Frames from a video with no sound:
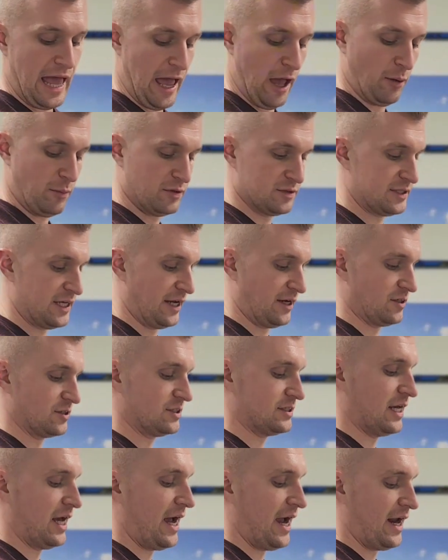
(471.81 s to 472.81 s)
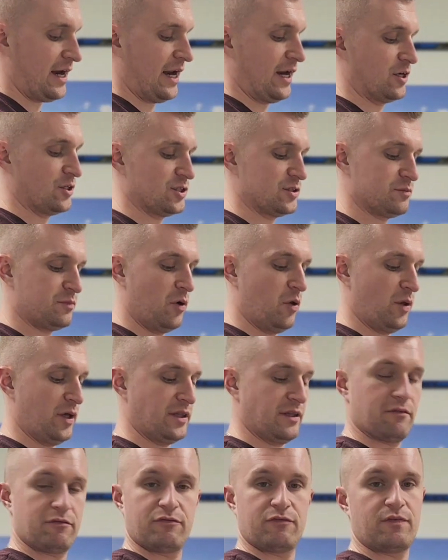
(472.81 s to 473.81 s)
elbows at your side, and you're just
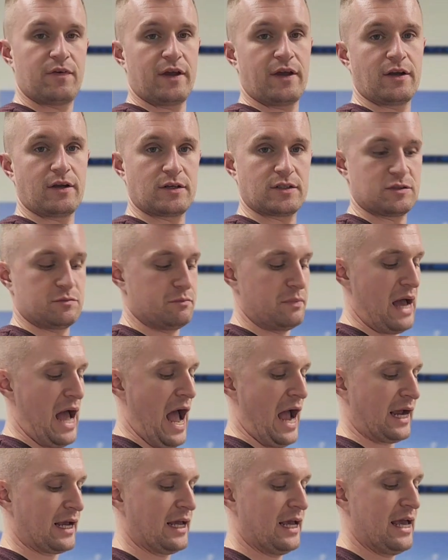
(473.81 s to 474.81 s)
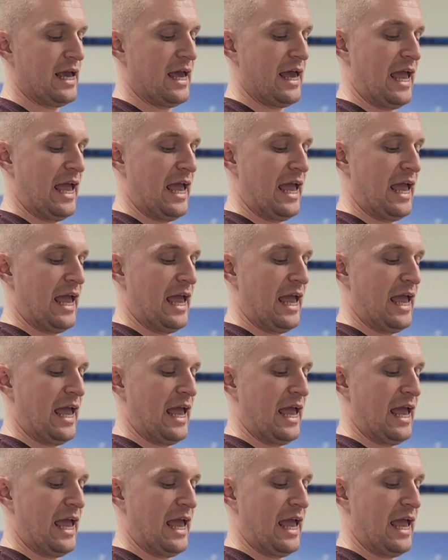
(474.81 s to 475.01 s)
pulling the fingers back.